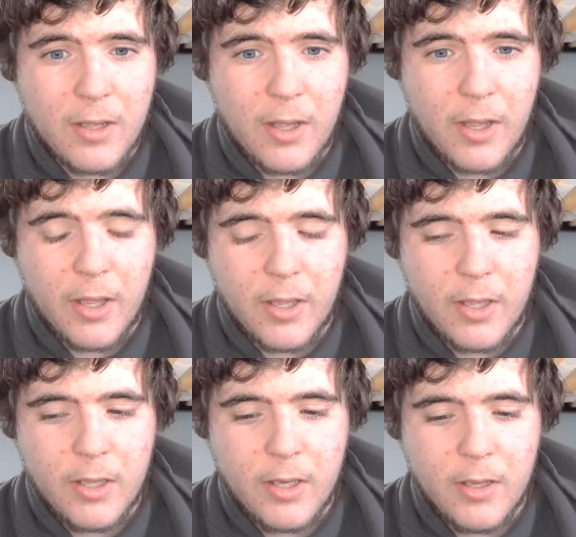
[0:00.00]

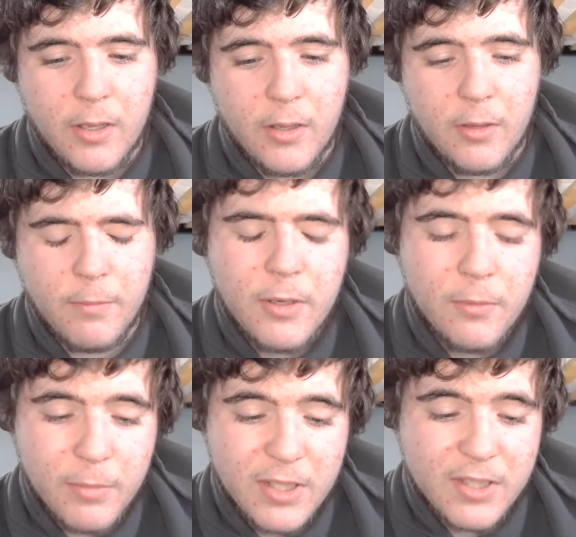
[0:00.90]
I uh, been
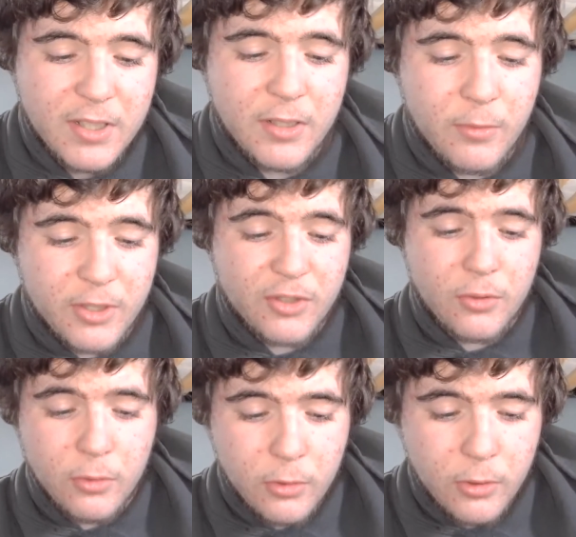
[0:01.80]
busy with
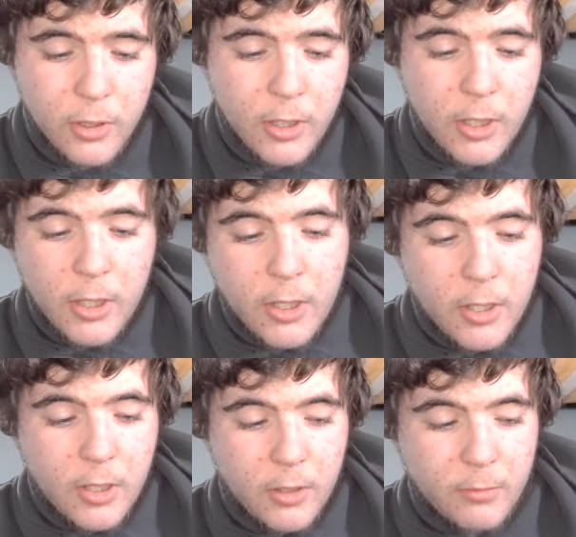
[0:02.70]
school,
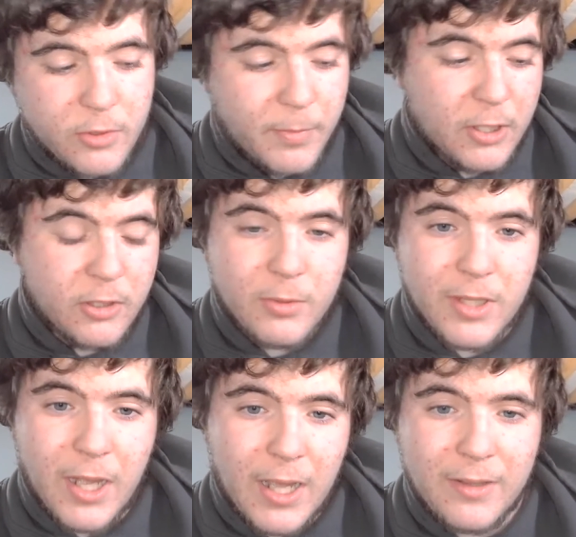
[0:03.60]
um, especially with
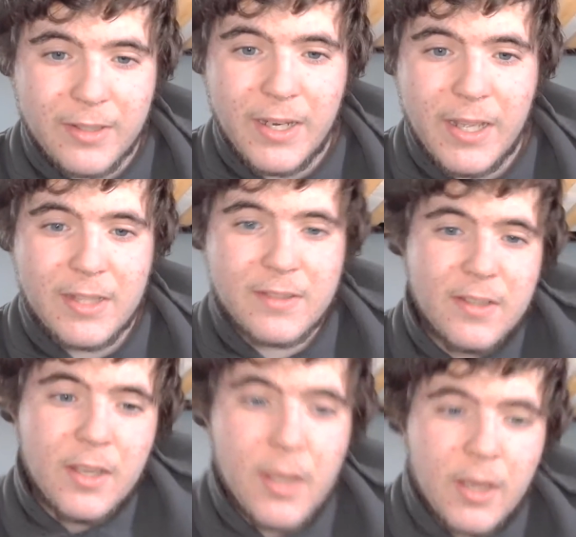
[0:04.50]
the holidays.
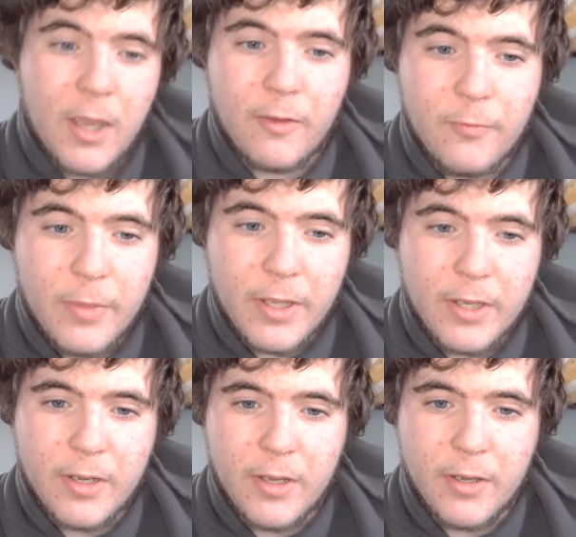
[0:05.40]
I've
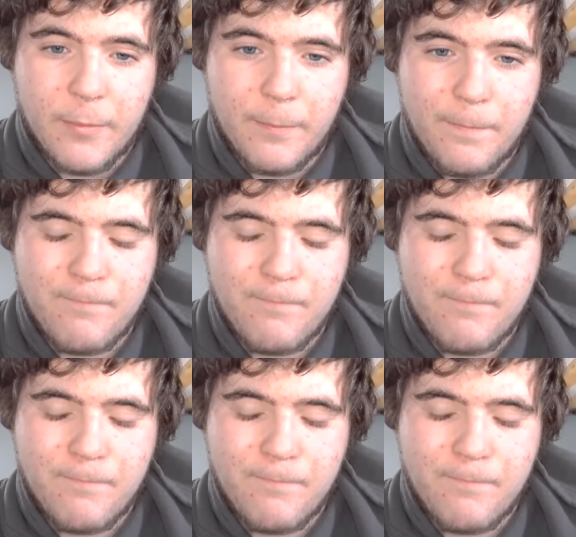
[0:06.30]
been um,